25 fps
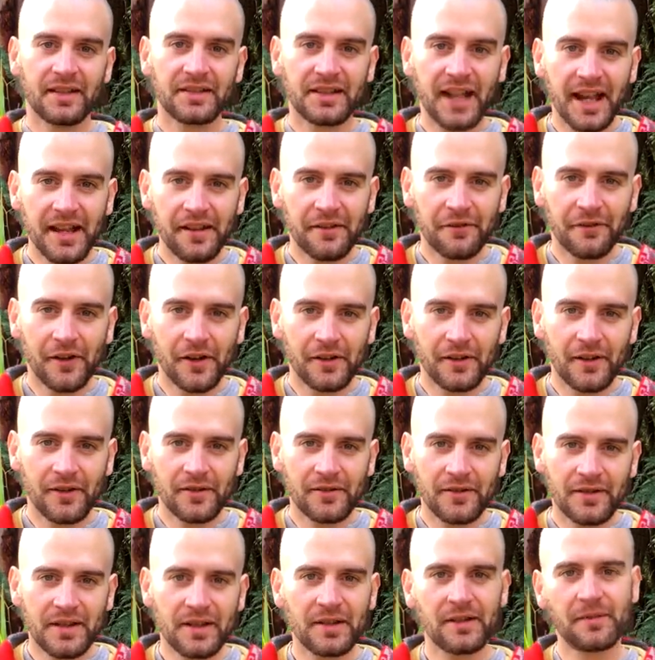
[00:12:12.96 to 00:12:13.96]
Take
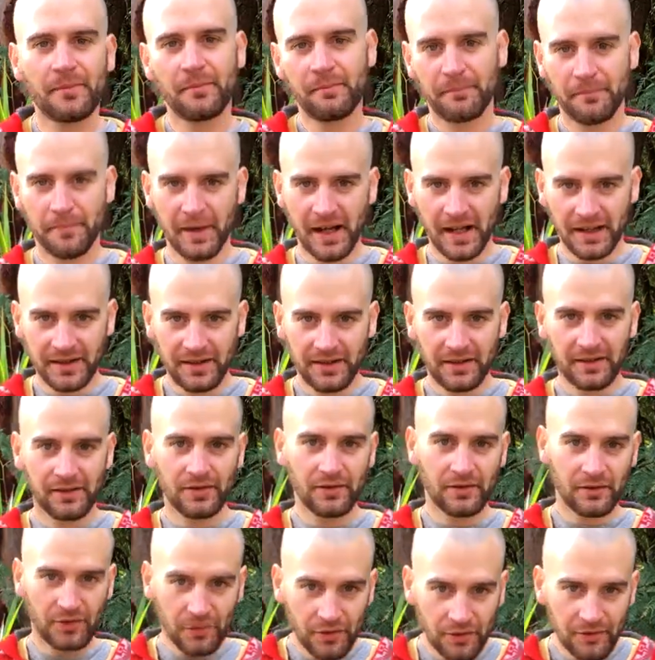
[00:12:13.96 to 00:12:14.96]
photos, but
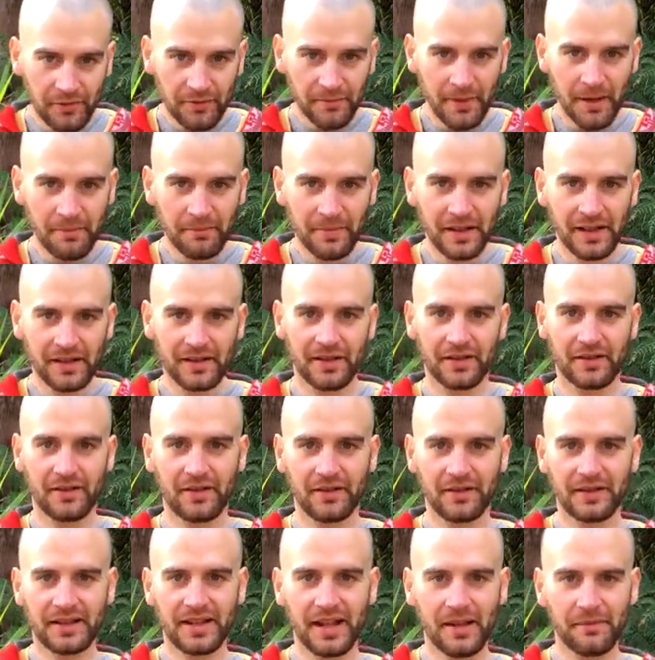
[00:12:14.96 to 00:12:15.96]
do remember the
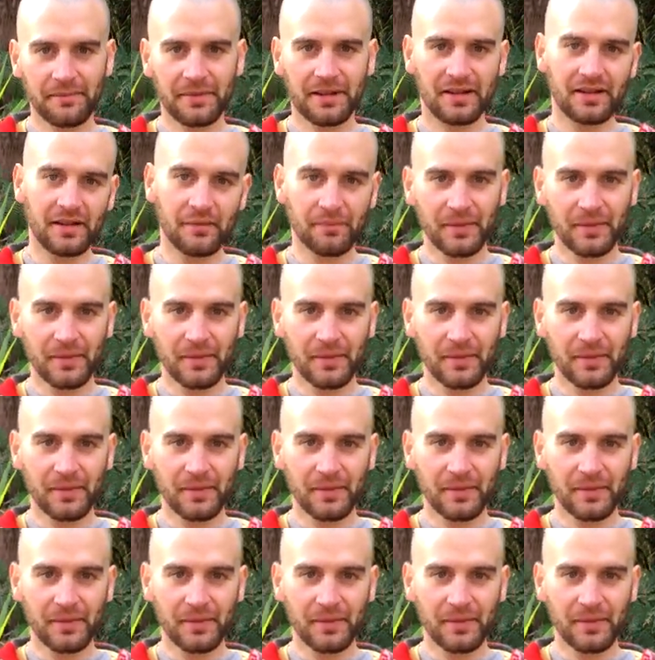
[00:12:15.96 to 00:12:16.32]
concept,